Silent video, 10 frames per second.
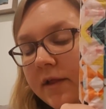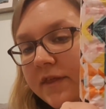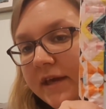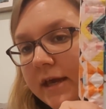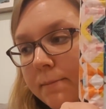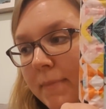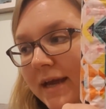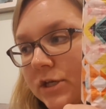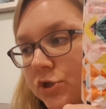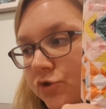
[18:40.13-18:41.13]
the
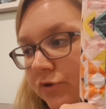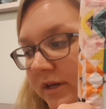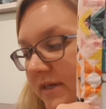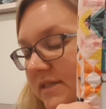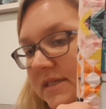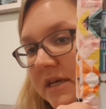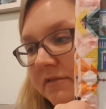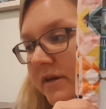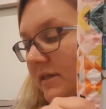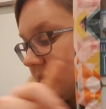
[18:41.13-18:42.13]
Main Street
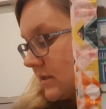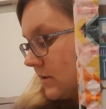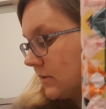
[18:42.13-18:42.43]
series